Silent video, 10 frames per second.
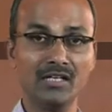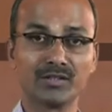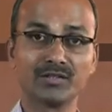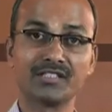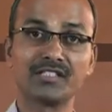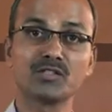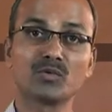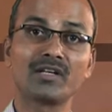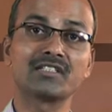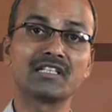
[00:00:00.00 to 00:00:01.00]
So this is
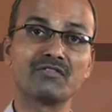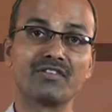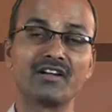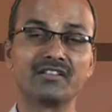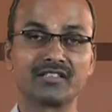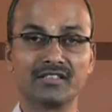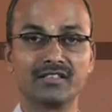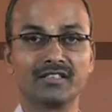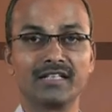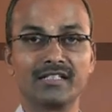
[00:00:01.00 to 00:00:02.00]
what she felt
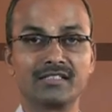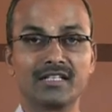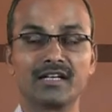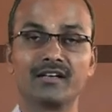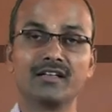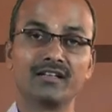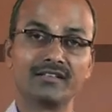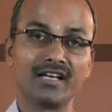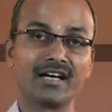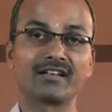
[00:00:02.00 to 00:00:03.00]
as a
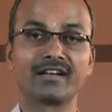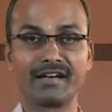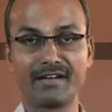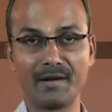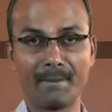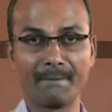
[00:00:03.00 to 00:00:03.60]
dark lady,